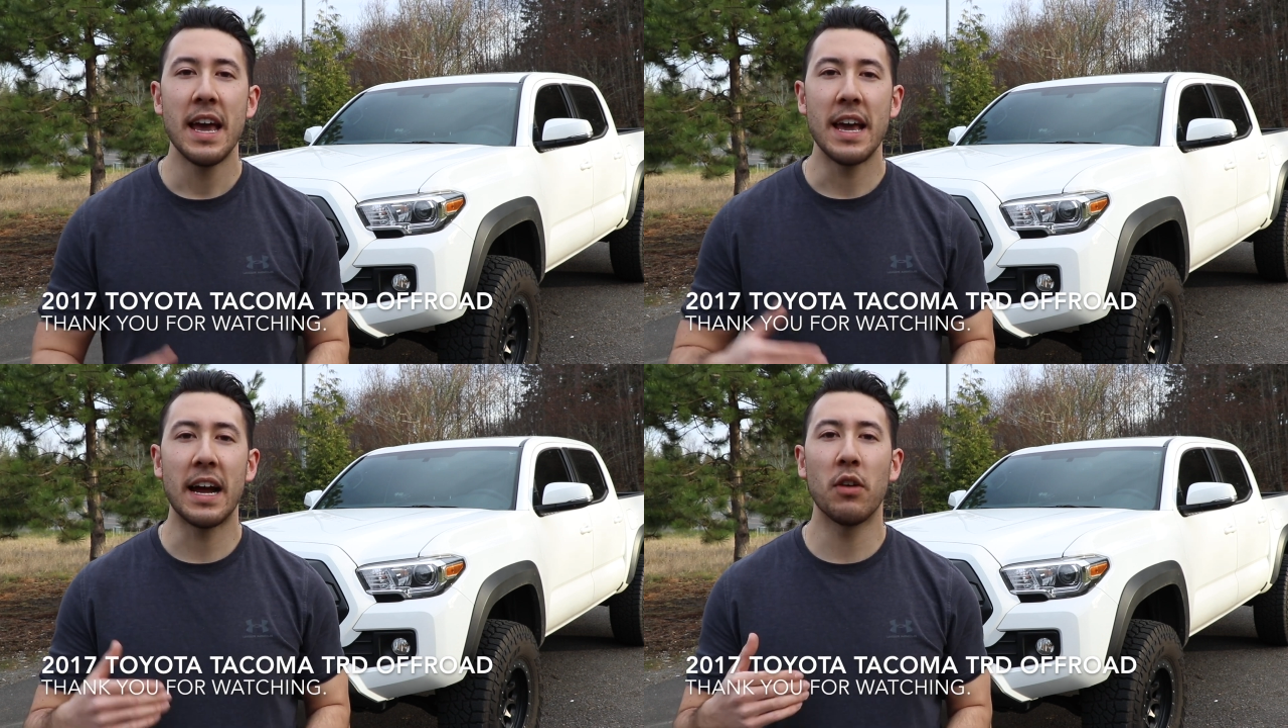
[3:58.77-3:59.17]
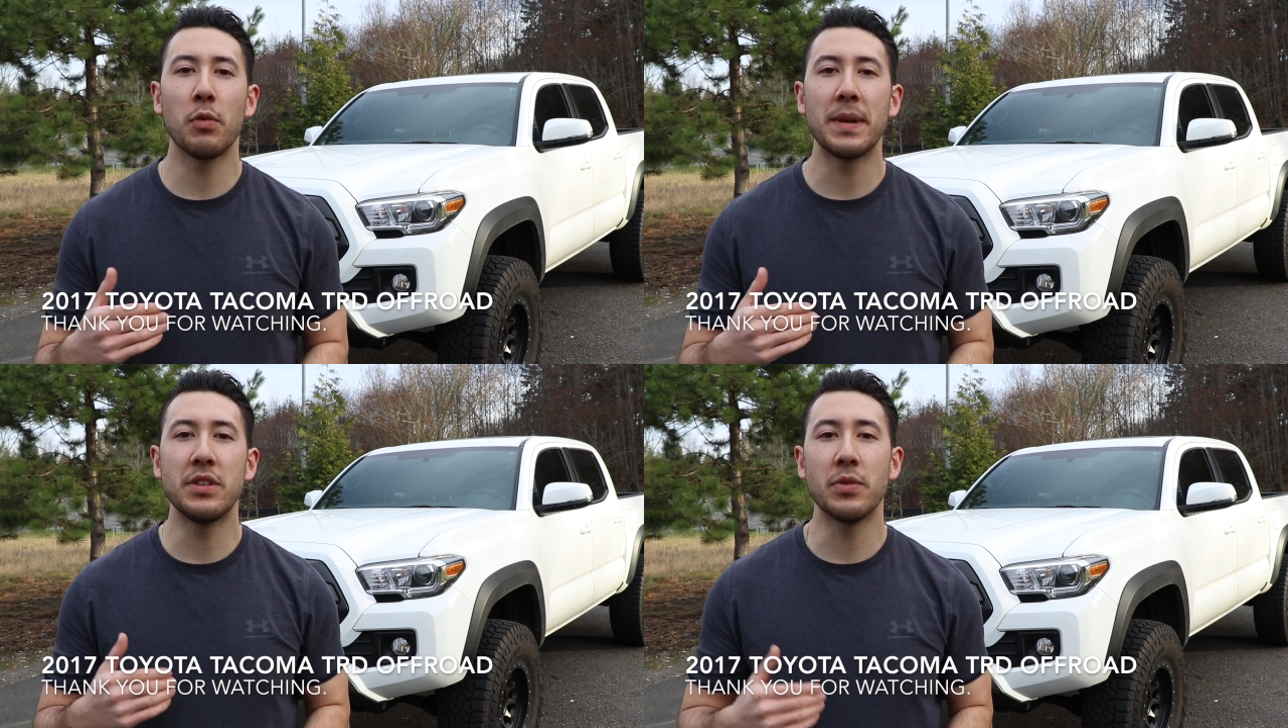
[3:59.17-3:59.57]
and I will
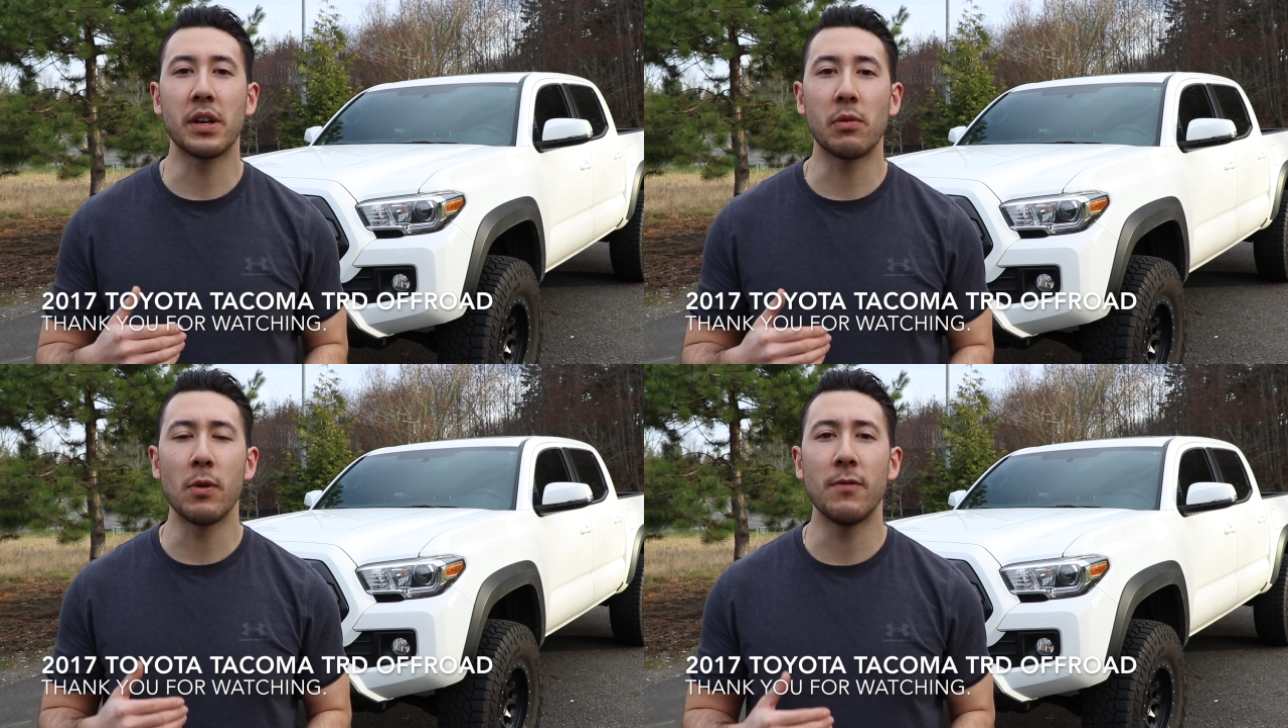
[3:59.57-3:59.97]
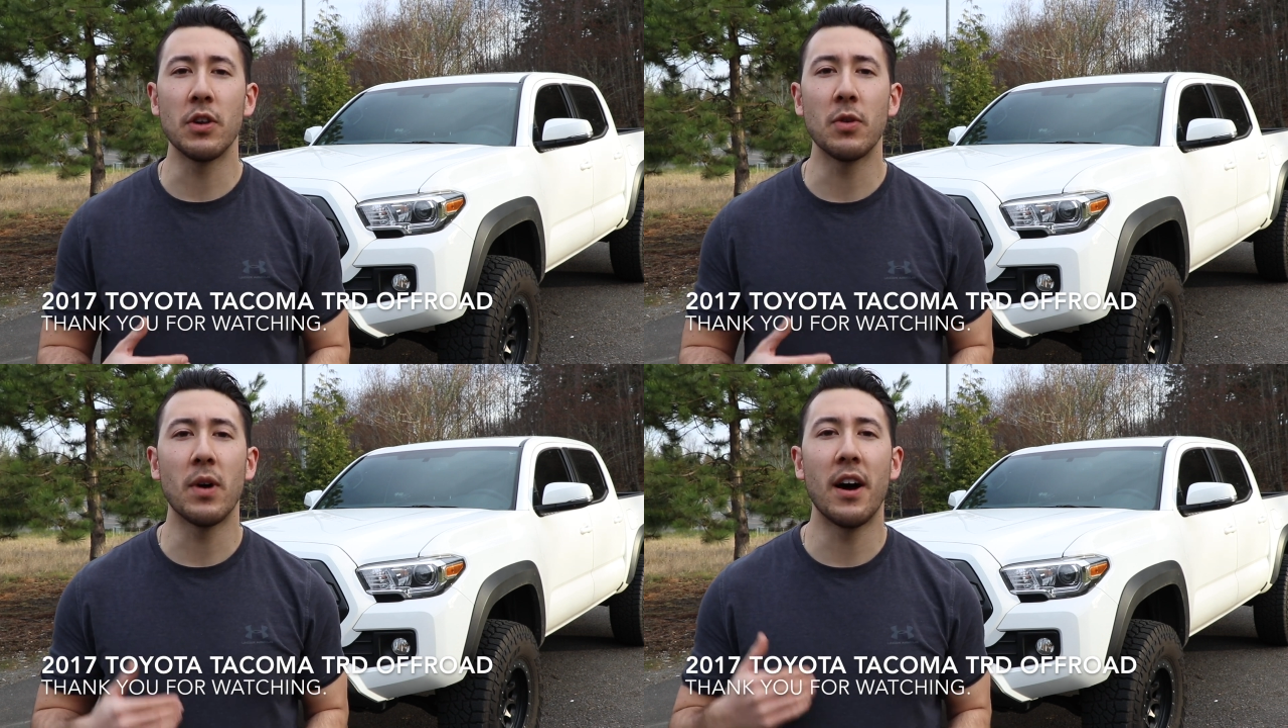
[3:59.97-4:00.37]
be doing a
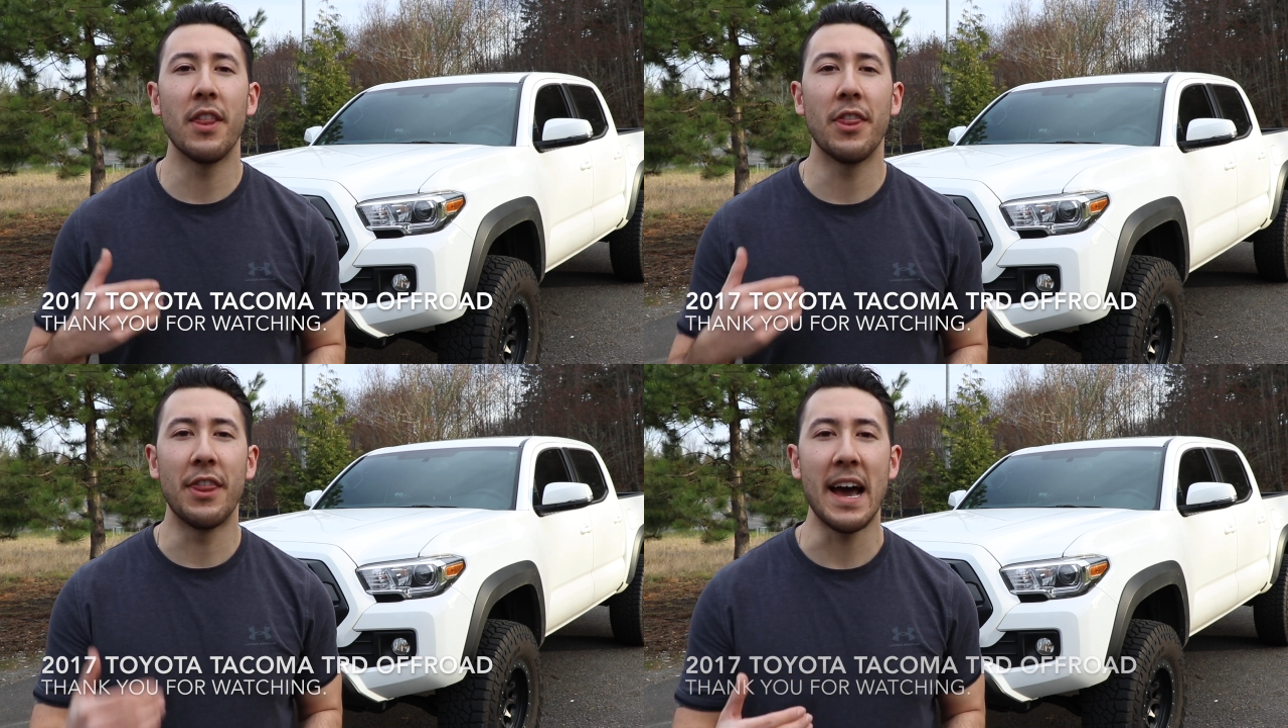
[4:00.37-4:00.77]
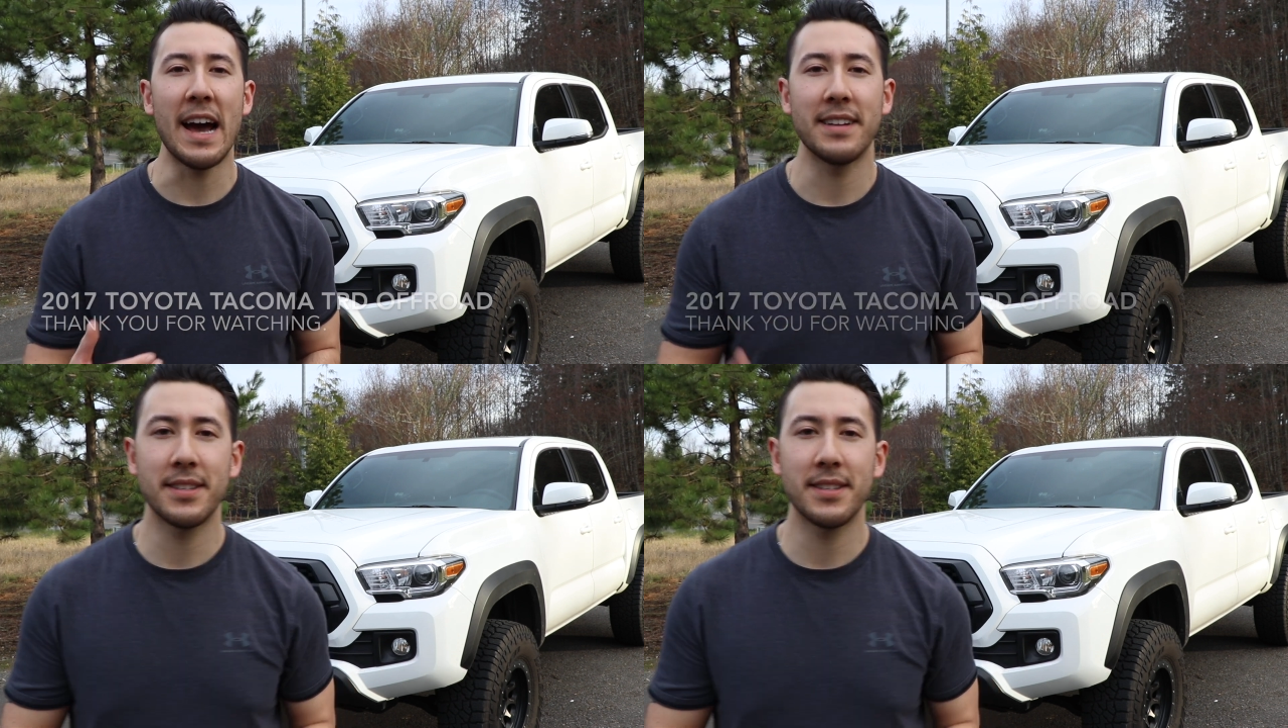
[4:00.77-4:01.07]
review on that.